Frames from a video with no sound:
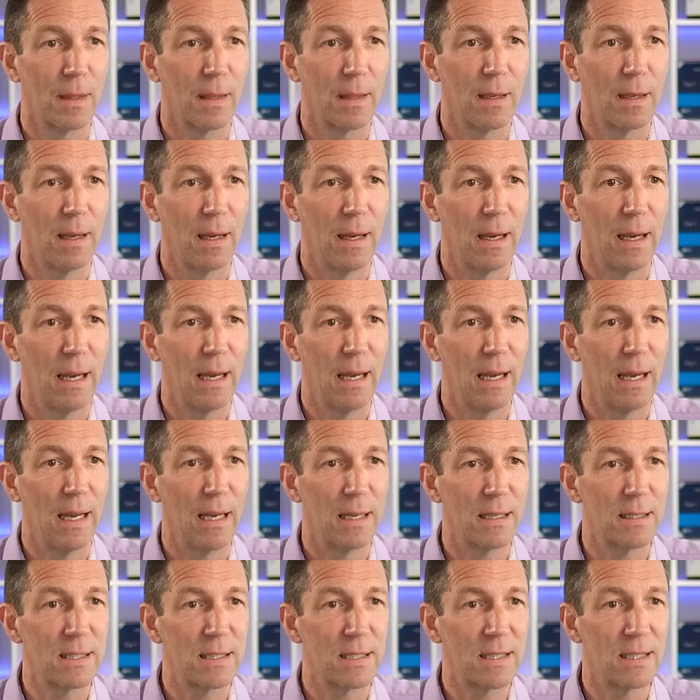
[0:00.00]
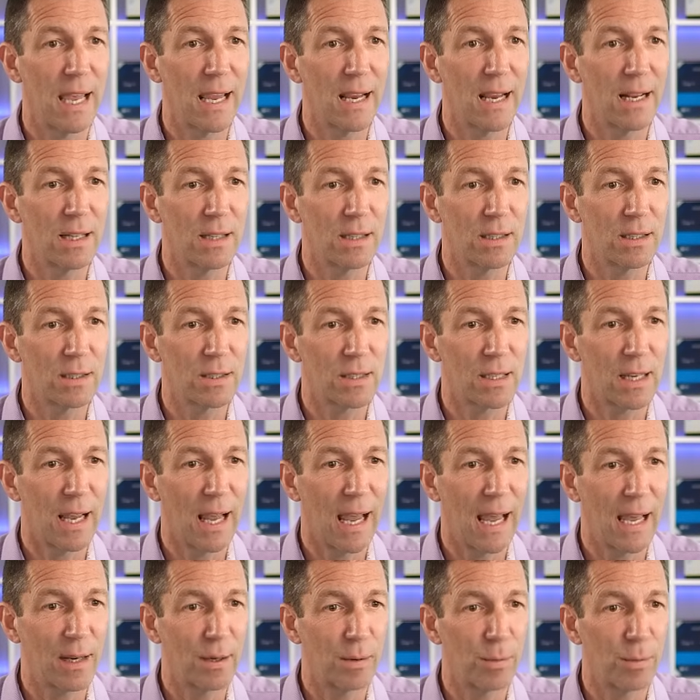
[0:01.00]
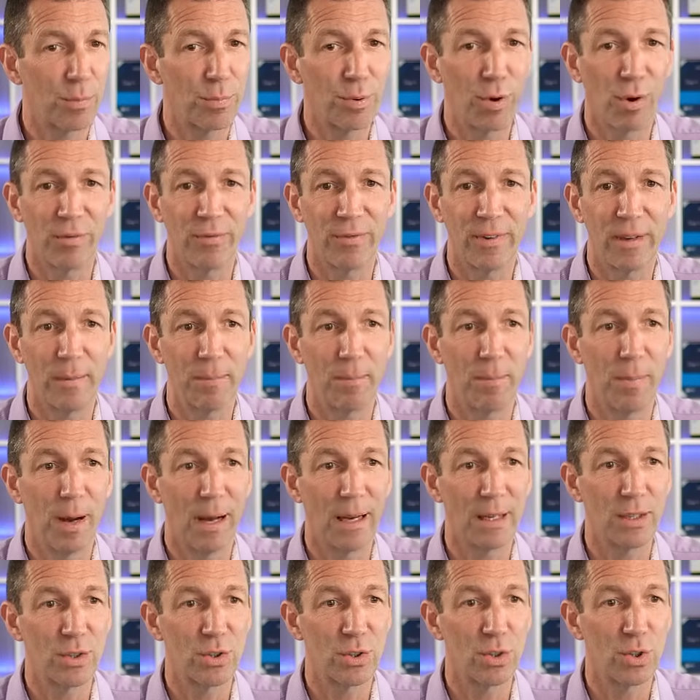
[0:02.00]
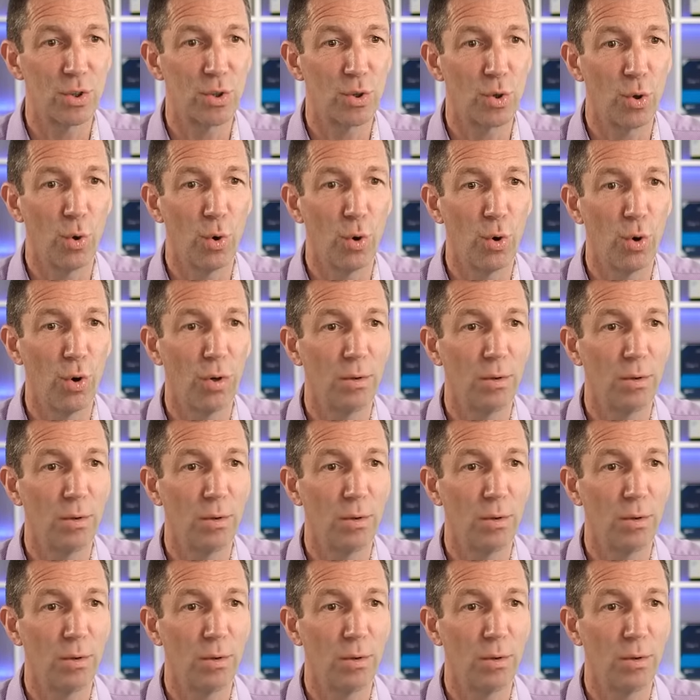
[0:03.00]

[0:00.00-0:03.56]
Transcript: Uh, sales and profit by store.